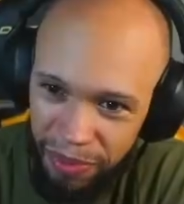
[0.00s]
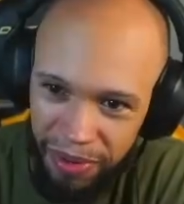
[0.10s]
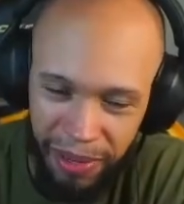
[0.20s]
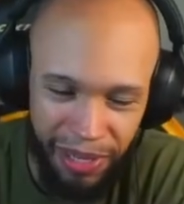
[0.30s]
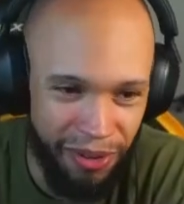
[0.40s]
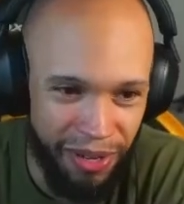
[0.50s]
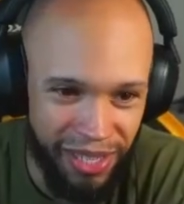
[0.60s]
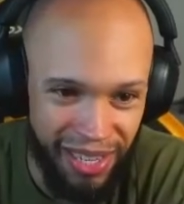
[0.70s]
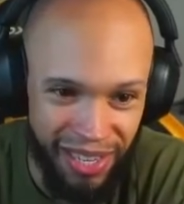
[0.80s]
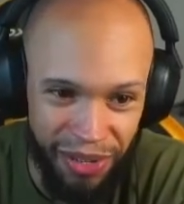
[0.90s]
my turn
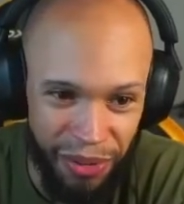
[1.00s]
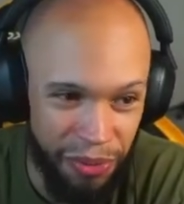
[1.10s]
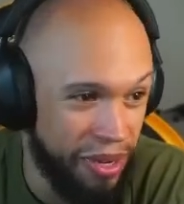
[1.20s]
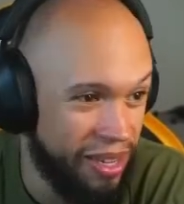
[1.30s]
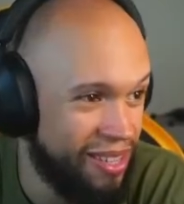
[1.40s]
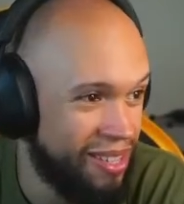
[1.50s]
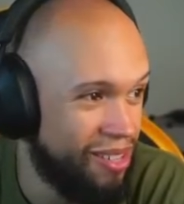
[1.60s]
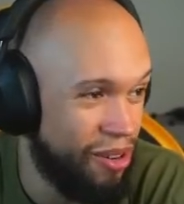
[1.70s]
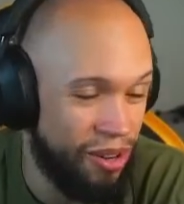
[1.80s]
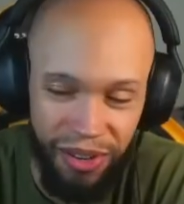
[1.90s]
doesn't end until 3
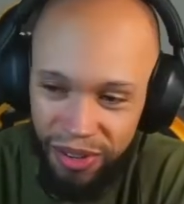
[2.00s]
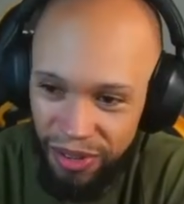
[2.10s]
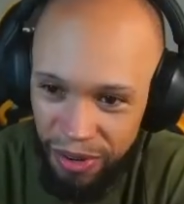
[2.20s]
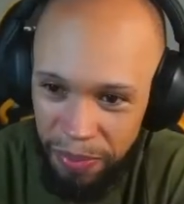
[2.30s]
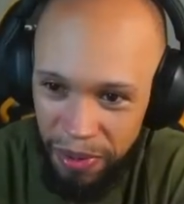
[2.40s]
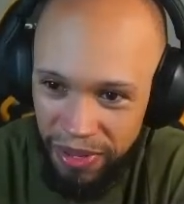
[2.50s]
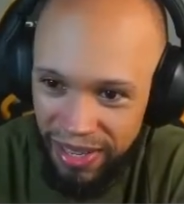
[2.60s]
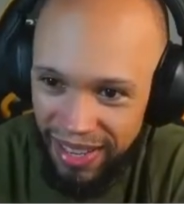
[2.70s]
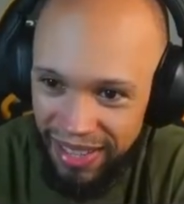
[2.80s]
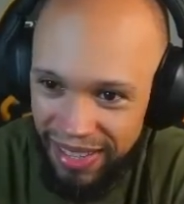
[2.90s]
or on your opponent's
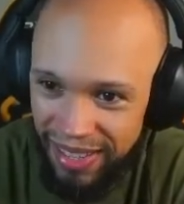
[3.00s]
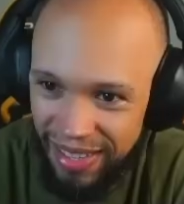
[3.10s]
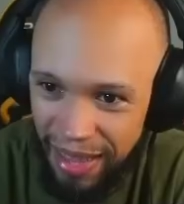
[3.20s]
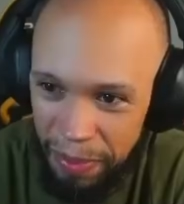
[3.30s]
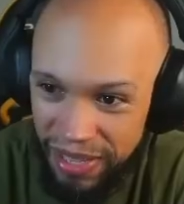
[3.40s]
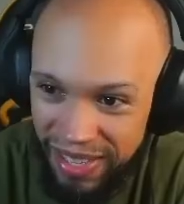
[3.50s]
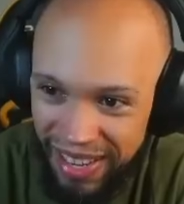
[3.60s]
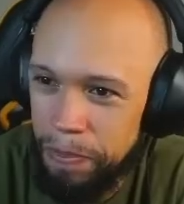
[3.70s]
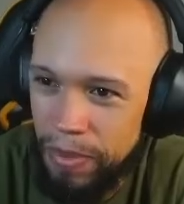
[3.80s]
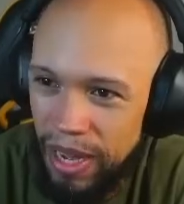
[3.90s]
side. That'd be
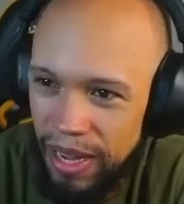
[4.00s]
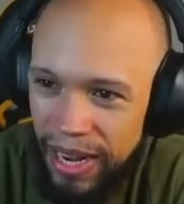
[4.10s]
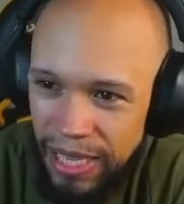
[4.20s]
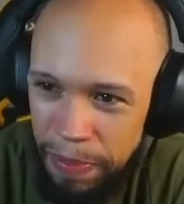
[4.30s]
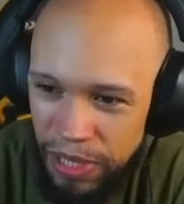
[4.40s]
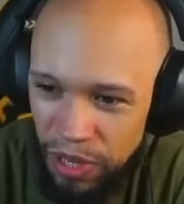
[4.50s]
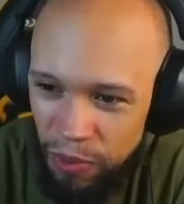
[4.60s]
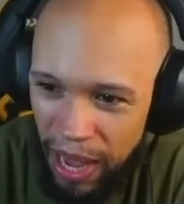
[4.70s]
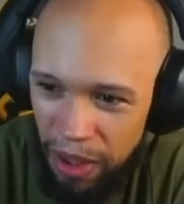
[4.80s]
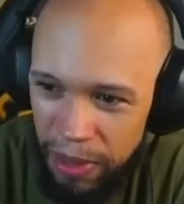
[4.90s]
sick. Next up is
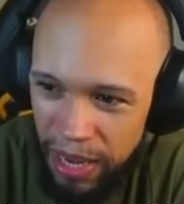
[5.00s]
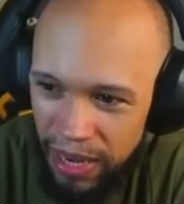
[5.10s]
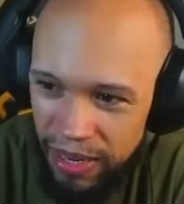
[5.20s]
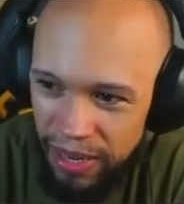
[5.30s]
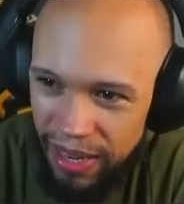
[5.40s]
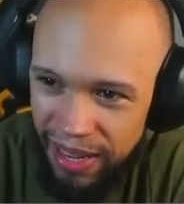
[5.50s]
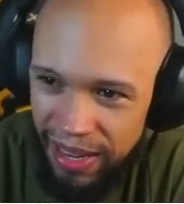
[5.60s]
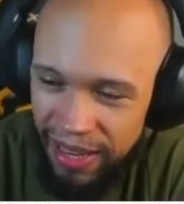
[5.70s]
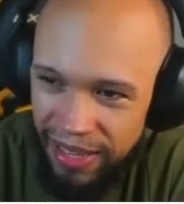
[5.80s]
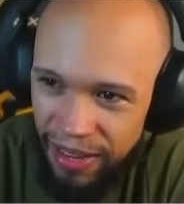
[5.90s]
Growlmon.
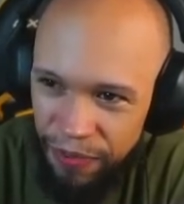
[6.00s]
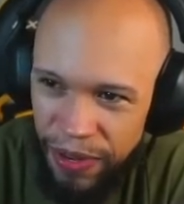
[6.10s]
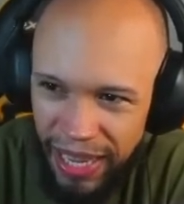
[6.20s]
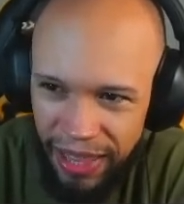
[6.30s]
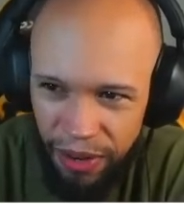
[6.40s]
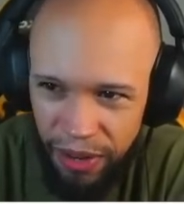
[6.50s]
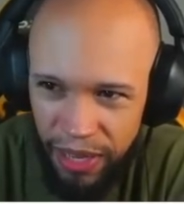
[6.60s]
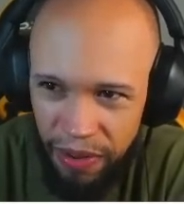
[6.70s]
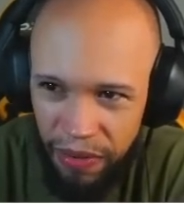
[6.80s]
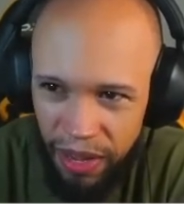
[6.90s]
And it feels like they're
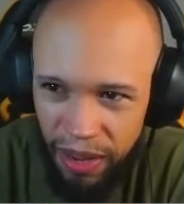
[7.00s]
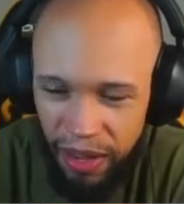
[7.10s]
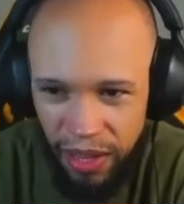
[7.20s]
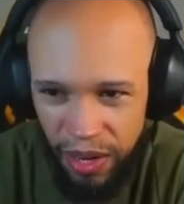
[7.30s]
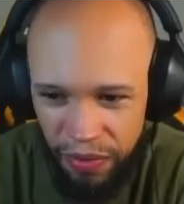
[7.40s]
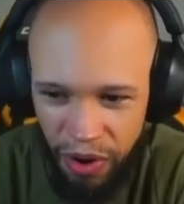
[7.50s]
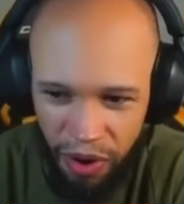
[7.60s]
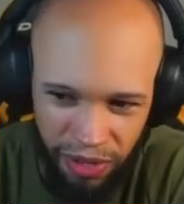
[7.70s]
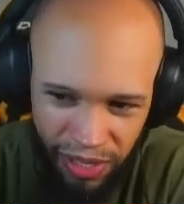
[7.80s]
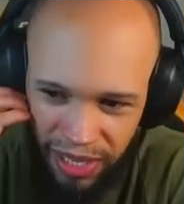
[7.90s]
giving a lot of
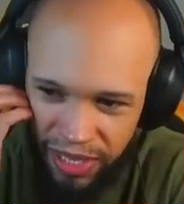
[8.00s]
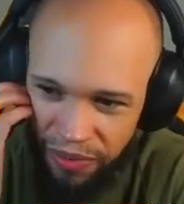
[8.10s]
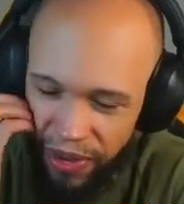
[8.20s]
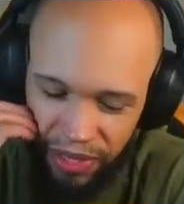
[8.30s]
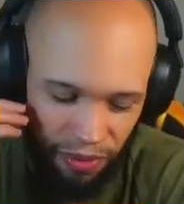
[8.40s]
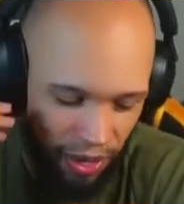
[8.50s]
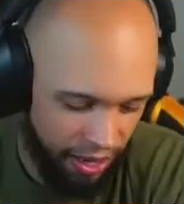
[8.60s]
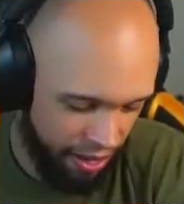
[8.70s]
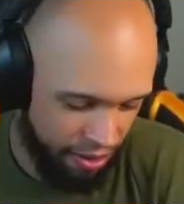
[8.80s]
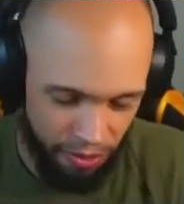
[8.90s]
cards this effect right
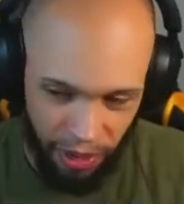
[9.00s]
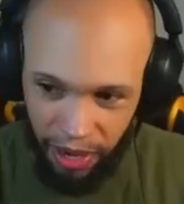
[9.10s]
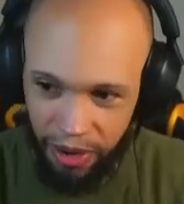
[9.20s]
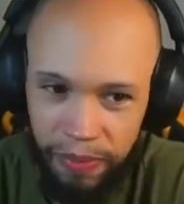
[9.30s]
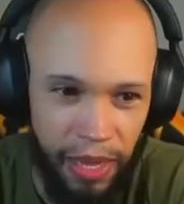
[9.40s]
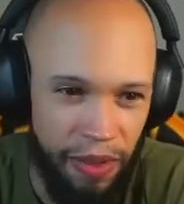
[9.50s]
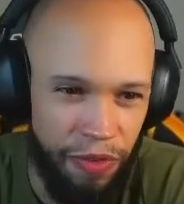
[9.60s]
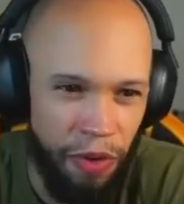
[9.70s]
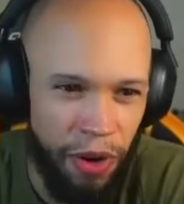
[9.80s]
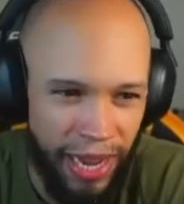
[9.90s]
now, where if
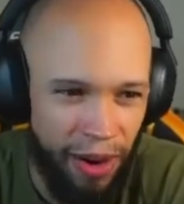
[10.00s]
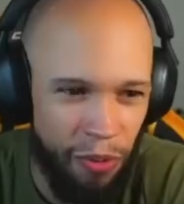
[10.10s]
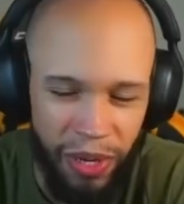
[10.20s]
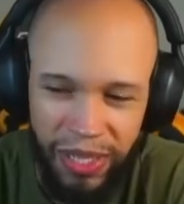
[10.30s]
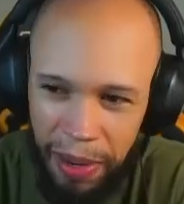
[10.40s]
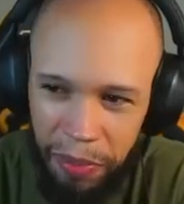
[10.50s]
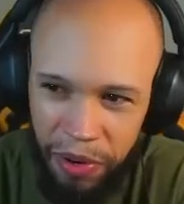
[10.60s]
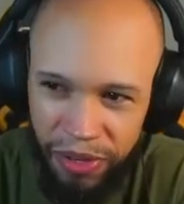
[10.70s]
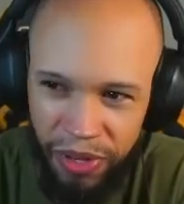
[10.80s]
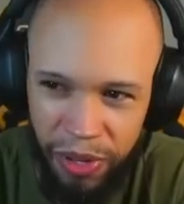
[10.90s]
you've already got out 1 Tamer,
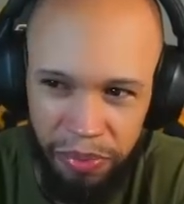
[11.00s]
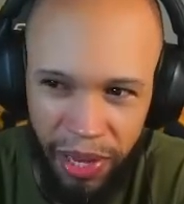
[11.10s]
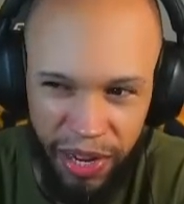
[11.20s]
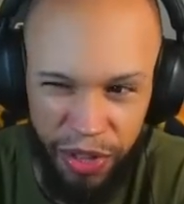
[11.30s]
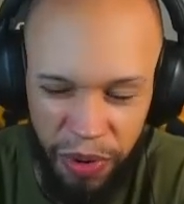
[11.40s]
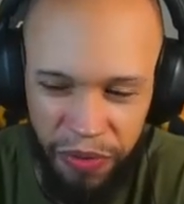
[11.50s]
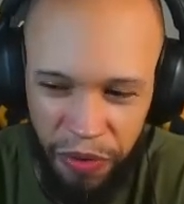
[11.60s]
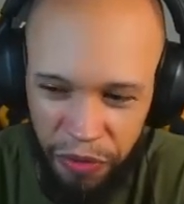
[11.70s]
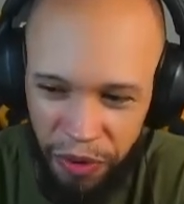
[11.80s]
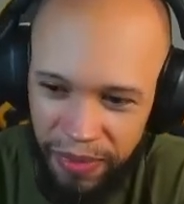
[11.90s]
you still can play another one for
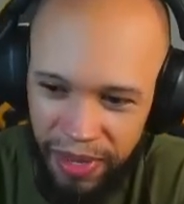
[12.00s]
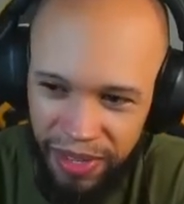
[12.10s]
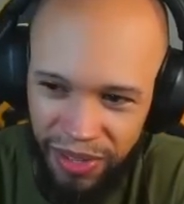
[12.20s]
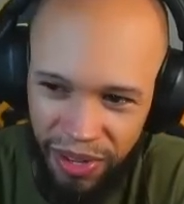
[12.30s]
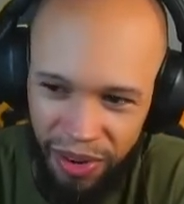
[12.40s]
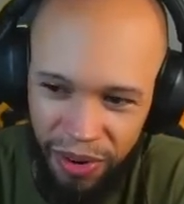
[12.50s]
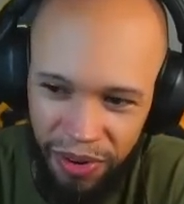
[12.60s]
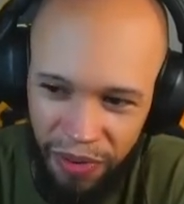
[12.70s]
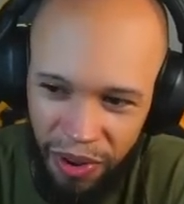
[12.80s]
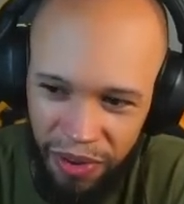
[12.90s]
free. So the on
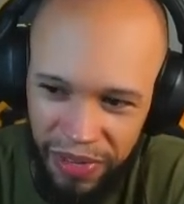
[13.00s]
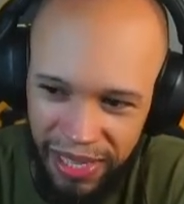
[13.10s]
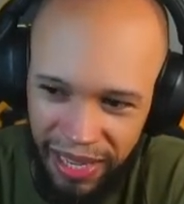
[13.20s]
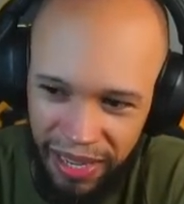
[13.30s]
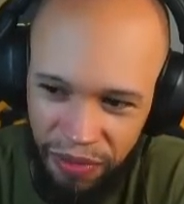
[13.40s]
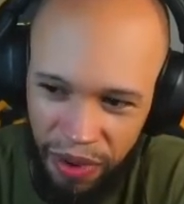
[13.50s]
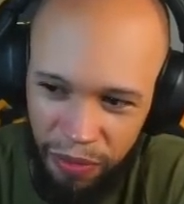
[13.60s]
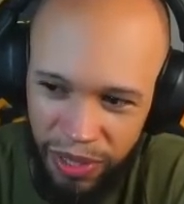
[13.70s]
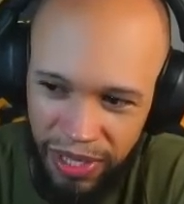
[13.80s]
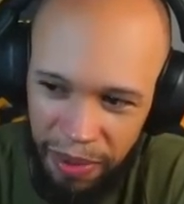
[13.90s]
evolve is like if you have
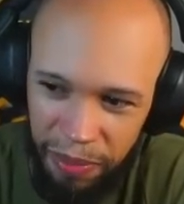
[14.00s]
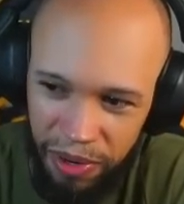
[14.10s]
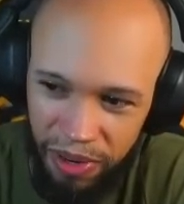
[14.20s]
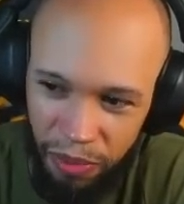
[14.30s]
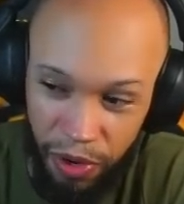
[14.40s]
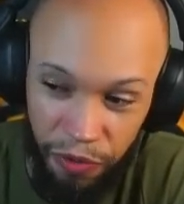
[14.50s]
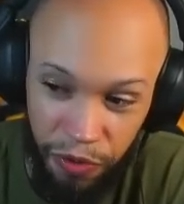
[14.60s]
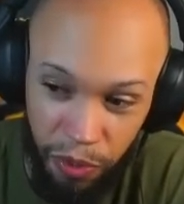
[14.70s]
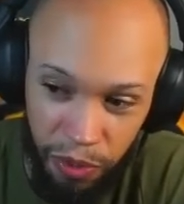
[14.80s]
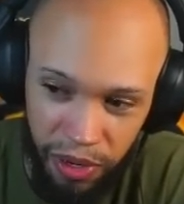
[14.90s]
1 Tamer, 1 or
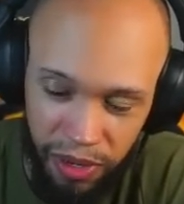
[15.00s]
fewer,